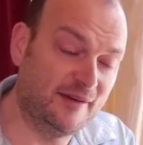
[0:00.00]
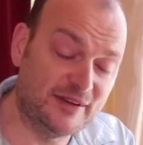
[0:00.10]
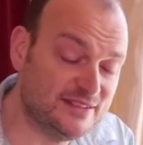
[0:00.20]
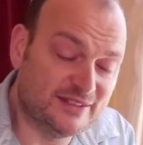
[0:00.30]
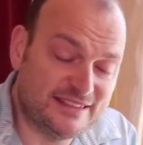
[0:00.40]
And I'm
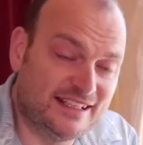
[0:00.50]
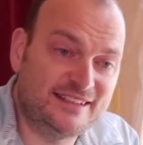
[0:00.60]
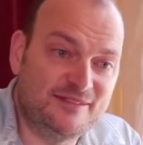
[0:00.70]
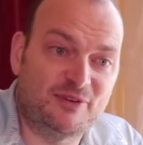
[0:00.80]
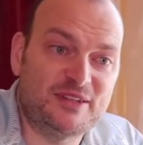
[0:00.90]
also
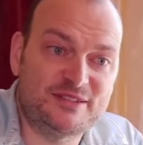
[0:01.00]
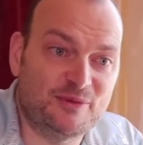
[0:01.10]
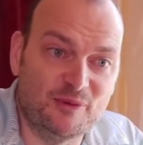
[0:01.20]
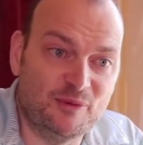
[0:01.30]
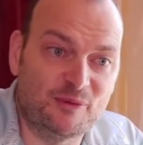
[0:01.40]
excited for this
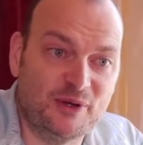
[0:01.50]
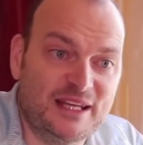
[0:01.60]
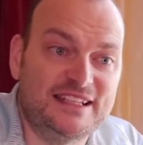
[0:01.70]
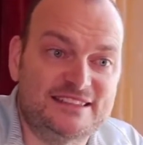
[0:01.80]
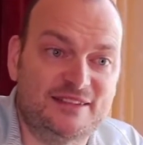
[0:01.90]
to
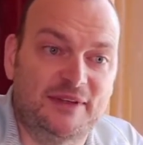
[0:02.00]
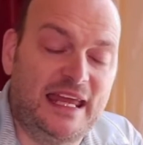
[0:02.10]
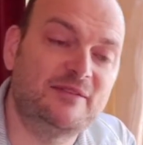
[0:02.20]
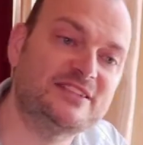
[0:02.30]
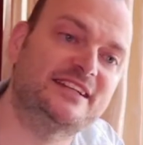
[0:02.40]
release. I mean,
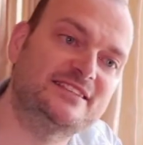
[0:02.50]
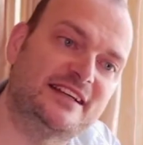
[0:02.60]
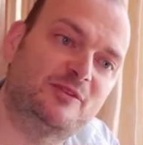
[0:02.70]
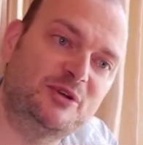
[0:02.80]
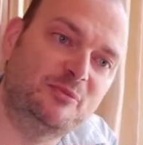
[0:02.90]
game design is
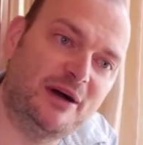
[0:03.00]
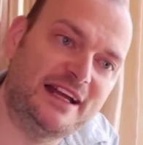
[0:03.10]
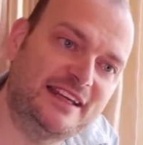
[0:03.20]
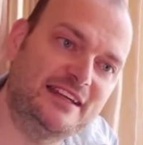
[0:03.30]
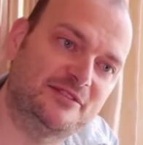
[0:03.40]
like when you
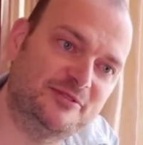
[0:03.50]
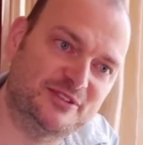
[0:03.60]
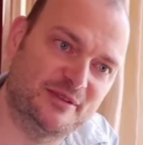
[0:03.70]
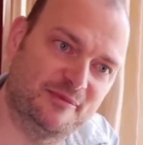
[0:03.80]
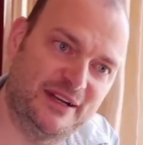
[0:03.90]
buy a gift
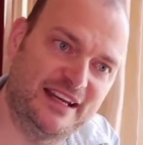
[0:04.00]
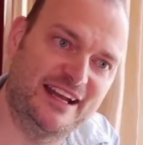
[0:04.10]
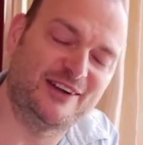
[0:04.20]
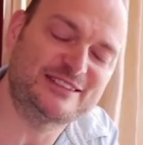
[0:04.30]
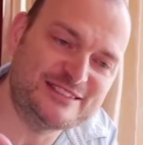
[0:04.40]
for somebody
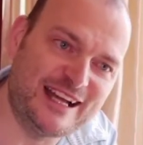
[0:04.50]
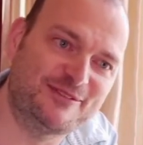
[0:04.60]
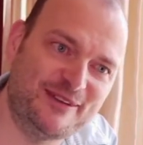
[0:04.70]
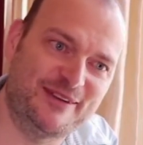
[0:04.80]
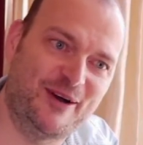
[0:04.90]
and you're excited
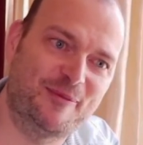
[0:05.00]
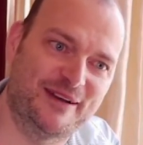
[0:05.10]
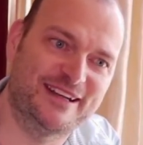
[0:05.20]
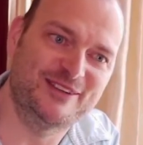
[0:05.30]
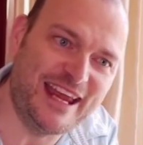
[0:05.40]
for them to
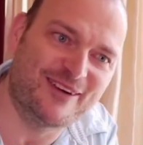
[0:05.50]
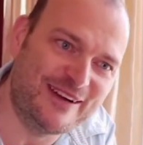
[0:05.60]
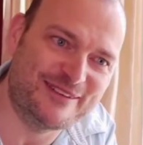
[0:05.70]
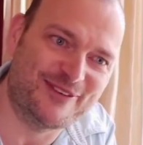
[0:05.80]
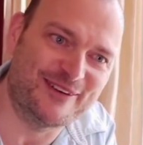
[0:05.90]
open it. You can't
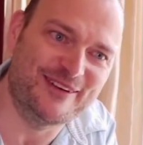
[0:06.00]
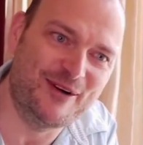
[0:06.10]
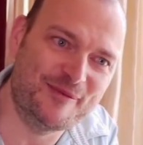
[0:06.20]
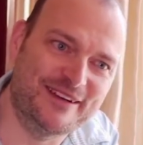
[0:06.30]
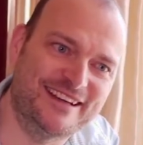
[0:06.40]
wait for them to
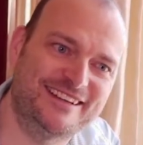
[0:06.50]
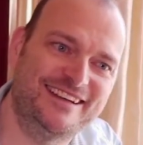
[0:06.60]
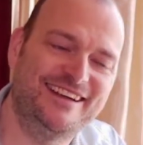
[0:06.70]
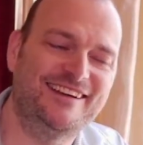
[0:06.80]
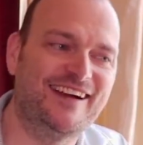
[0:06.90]
open it,
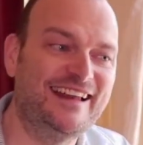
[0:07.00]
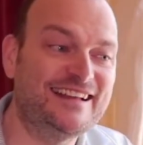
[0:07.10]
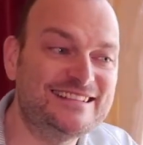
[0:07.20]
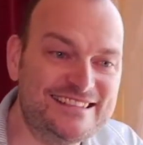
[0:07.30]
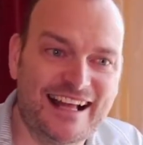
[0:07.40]
right?
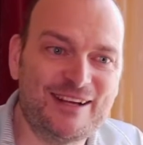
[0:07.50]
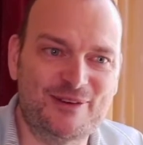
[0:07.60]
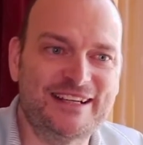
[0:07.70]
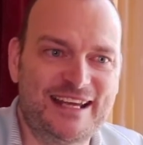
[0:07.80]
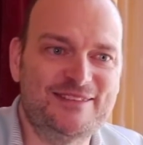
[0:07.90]
That's exactly
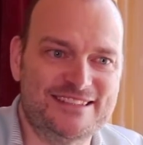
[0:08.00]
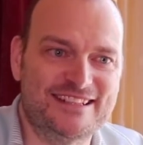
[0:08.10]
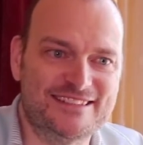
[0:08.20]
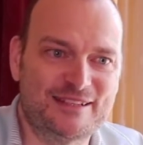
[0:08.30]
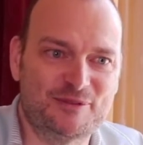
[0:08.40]
what game design
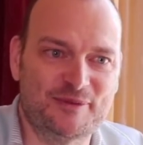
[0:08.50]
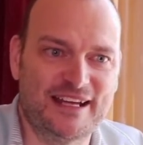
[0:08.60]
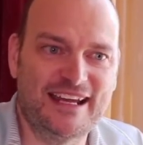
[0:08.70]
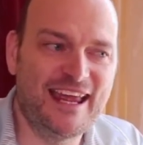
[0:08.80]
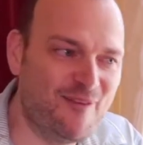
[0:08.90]
is like for me.
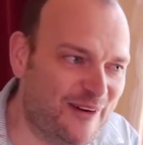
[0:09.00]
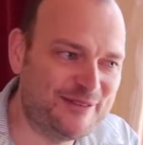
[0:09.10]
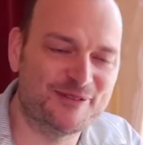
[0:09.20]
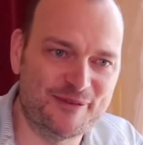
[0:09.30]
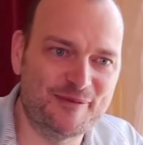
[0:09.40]
I can't wait
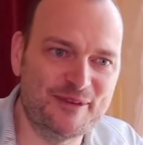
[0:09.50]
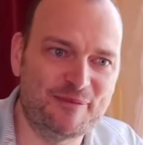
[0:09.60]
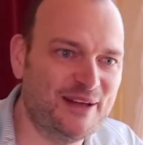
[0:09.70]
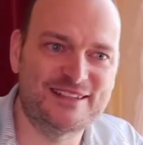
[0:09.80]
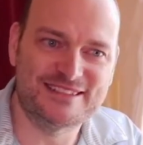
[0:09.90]
for the
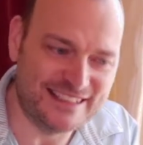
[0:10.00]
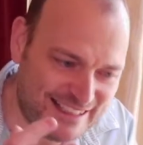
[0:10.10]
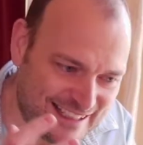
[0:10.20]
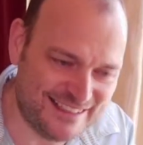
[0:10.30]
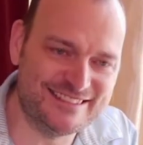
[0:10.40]
players to
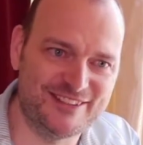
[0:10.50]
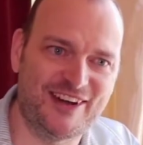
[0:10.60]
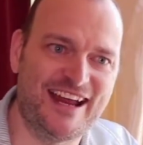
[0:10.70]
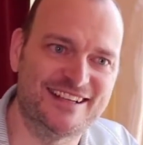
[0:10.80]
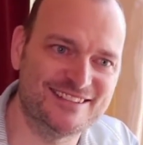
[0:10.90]
get this in their
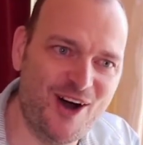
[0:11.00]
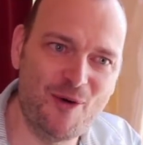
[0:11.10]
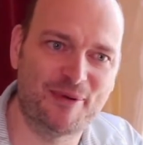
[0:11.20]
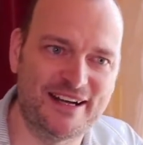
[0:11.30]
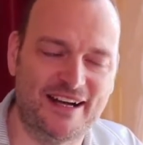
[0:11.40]
hands,
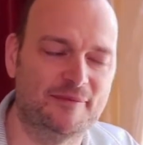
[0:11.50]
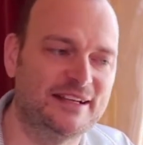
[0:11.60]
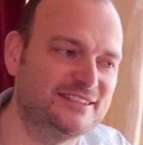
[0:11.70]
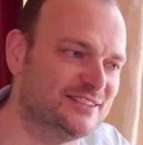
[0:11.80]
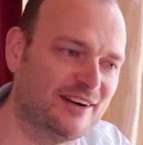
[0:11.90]
open it up,
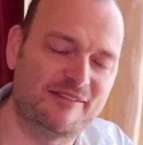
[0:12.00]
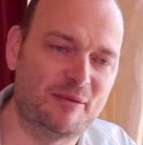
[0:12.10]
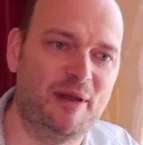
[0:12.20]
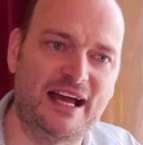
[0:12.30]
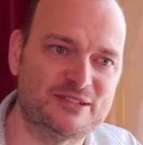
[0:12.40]
and just start having
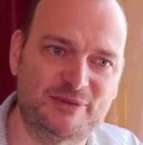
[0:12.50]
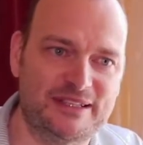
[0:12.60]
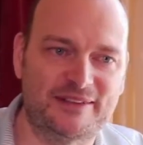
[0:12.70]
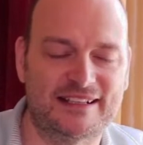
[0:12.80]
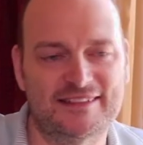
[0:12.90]
a blast
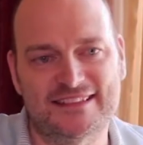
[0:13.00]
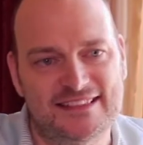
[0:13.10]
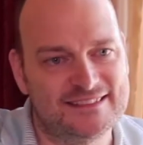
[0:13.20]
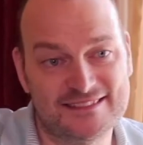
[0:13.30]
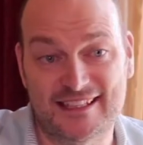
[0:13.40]
with it, right? Because
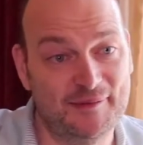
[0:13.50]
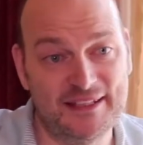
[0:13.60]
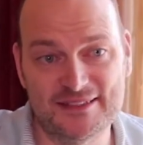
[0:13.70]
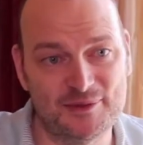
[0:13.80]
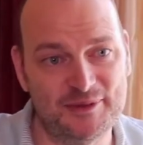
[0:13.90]
that's
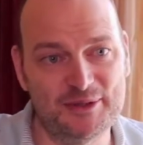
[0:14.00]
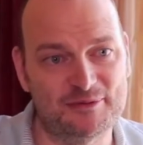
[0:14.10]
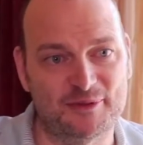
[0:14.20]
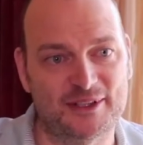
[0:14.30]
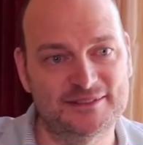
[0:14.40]
what we do it
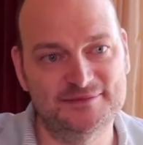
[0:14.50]
for.